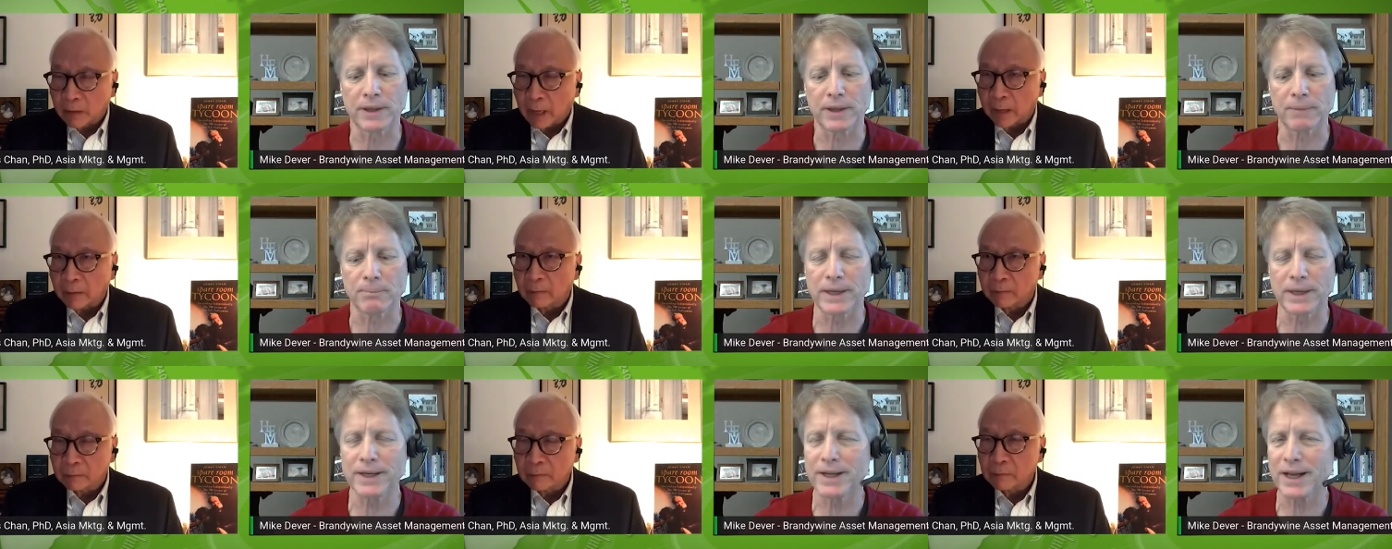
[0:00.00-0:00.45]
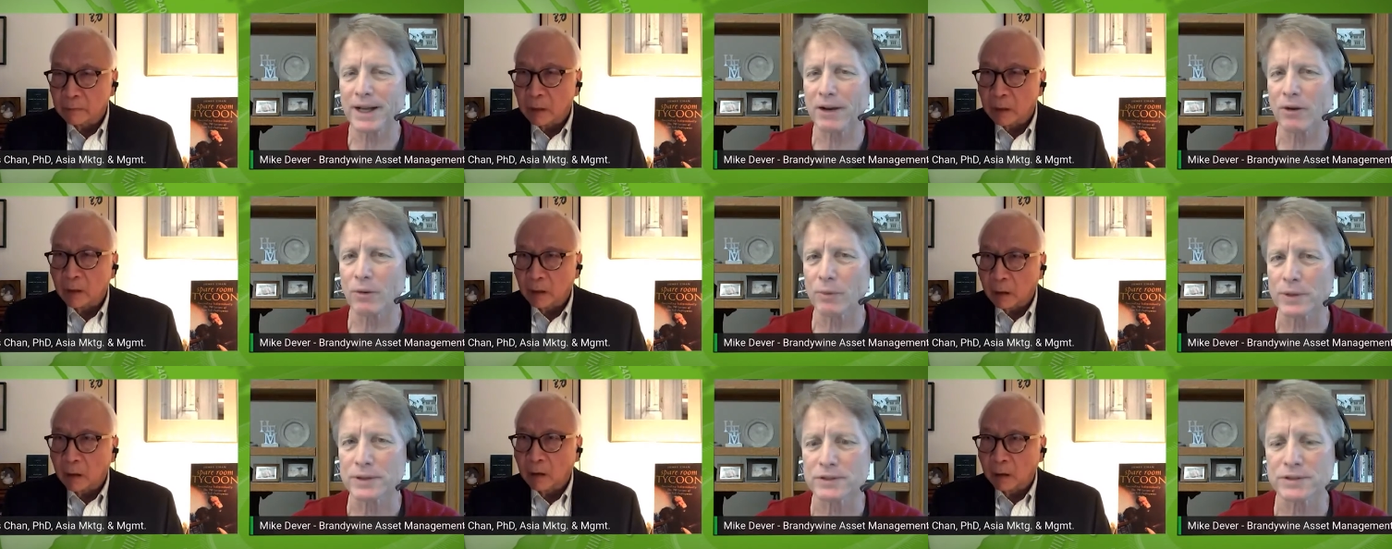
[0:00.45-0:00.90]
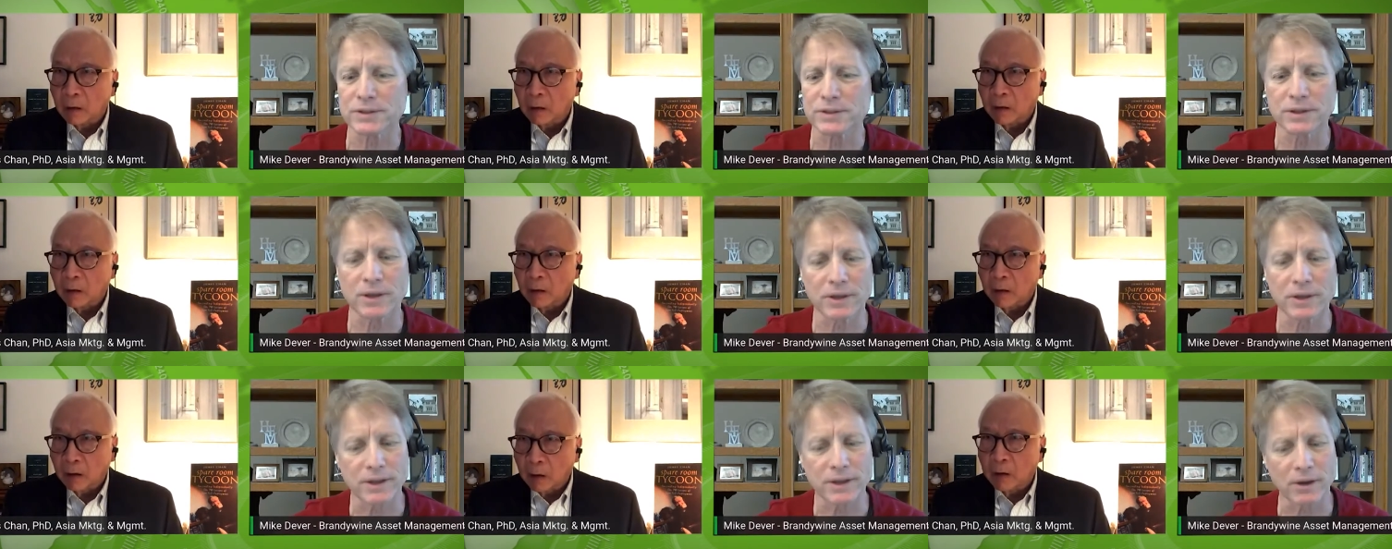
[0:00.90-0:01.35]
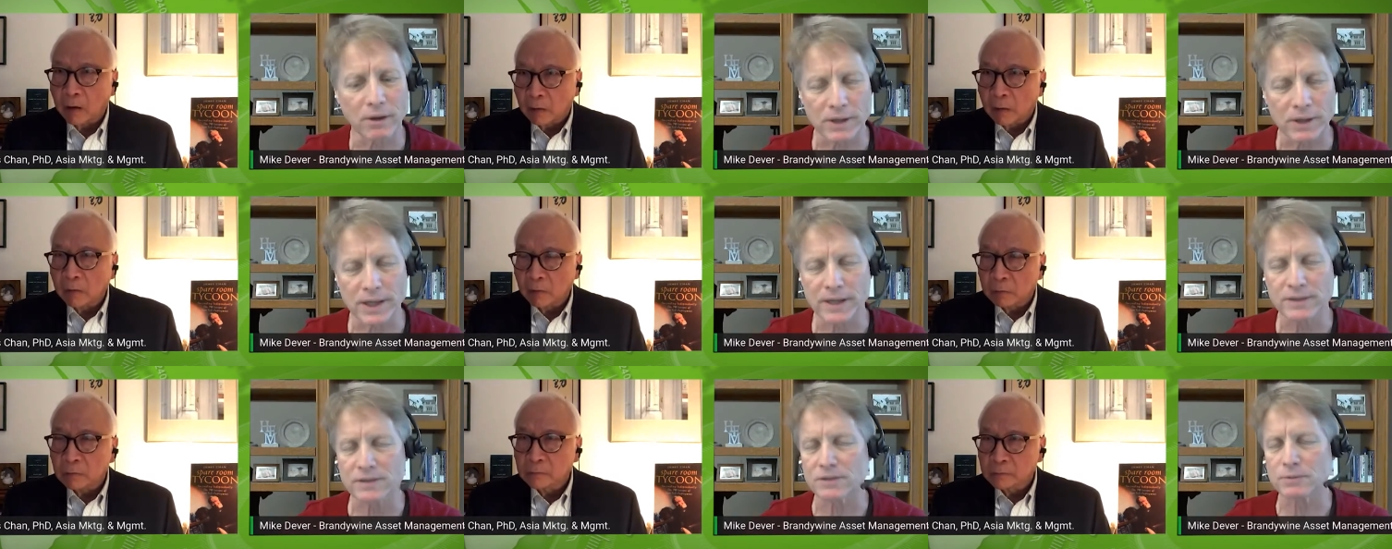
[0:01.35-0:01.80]
Speaker 1: That might not always, in, in all
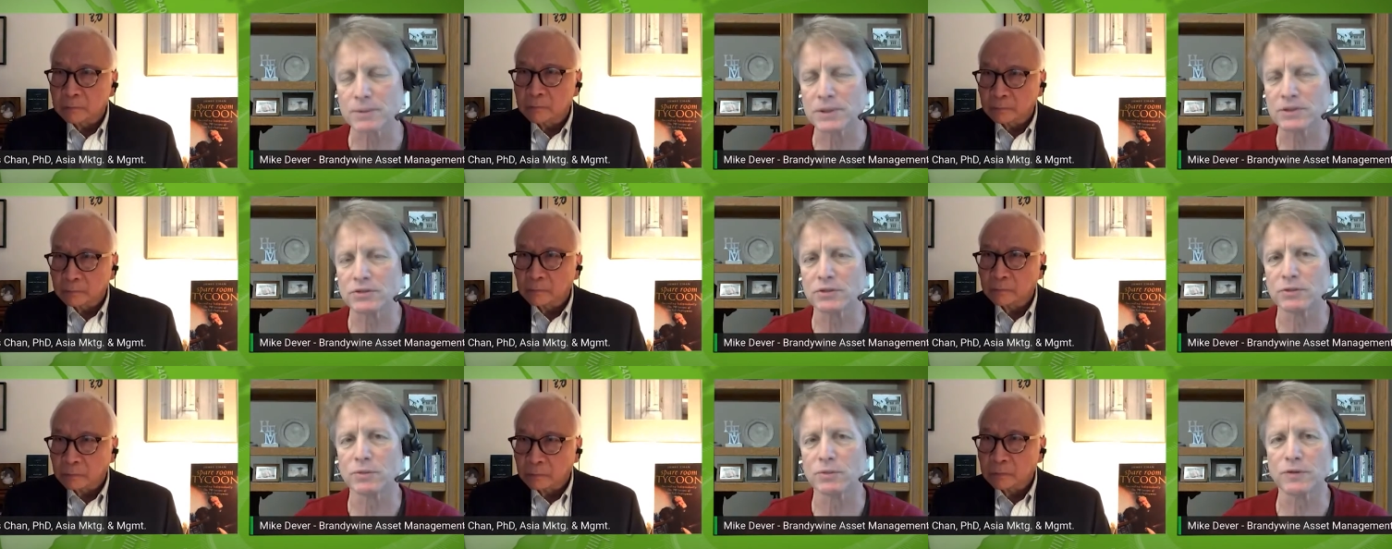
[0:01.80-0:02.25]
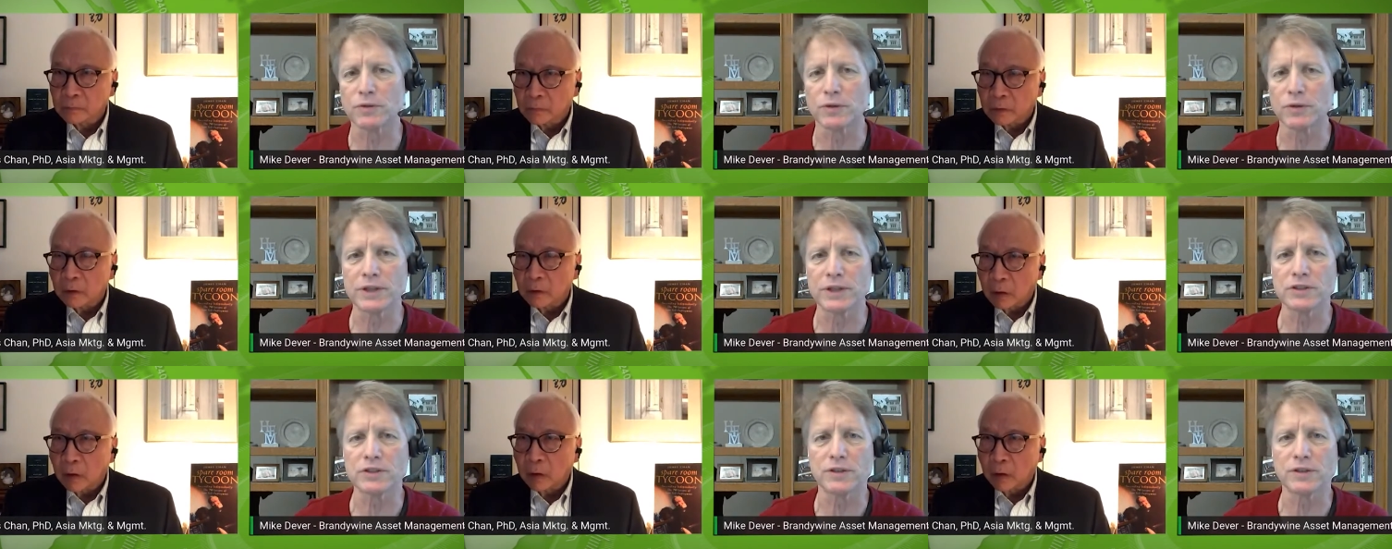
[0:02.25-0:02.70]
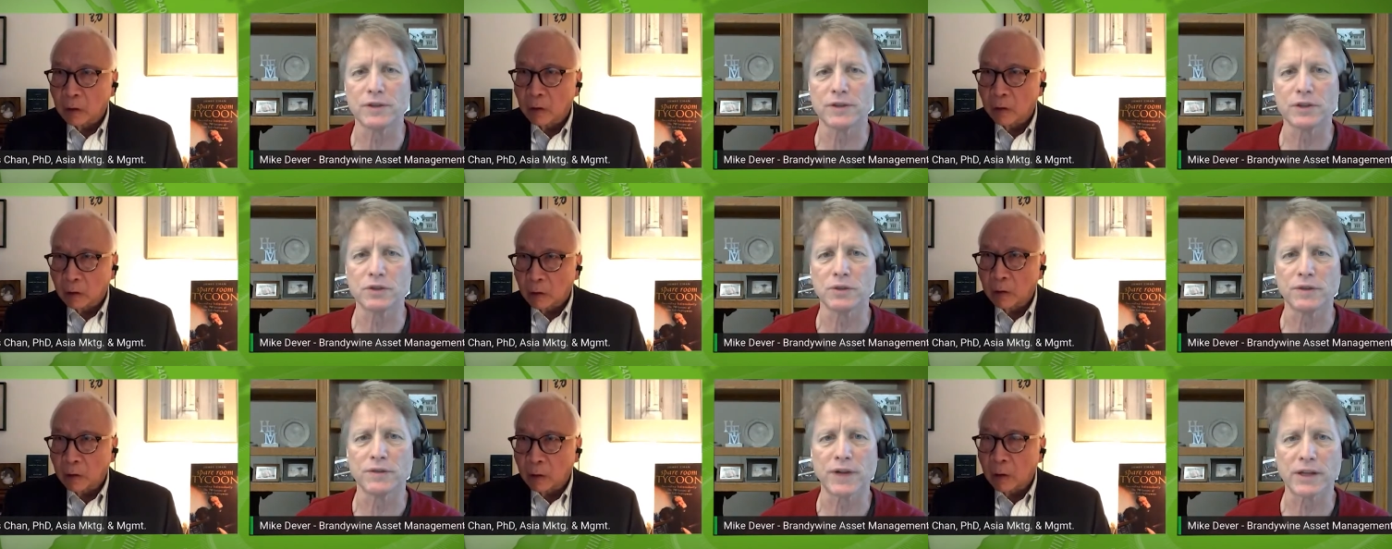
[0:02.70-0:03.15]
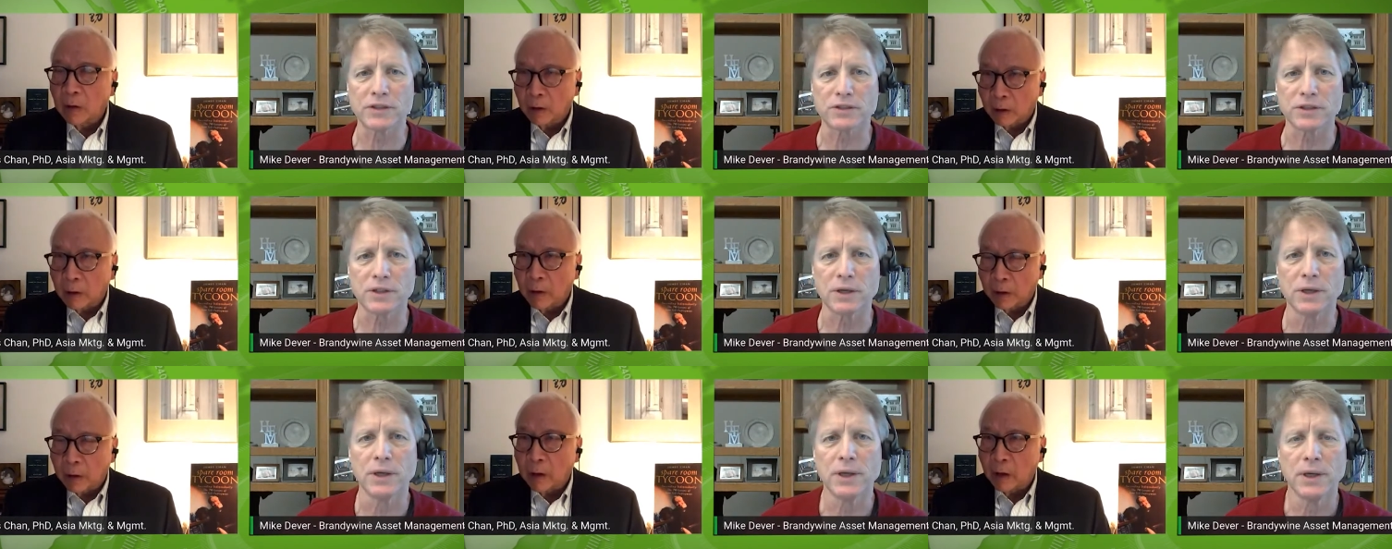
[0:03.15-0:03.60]
cases, be suitable for each individual
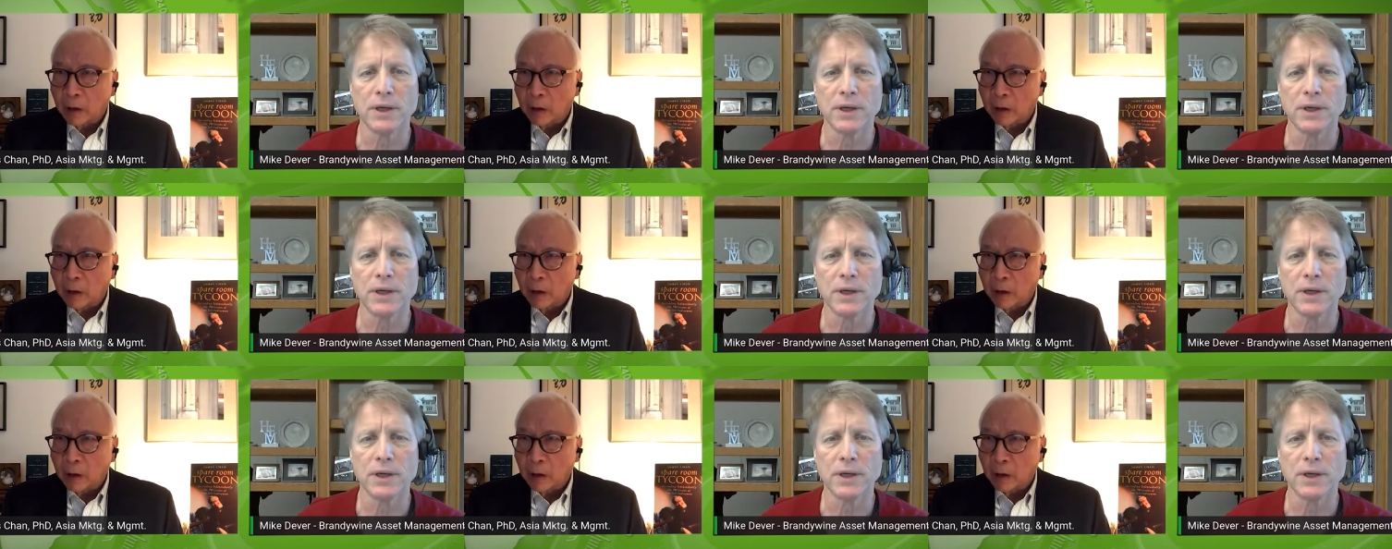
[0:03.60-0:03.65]
investor.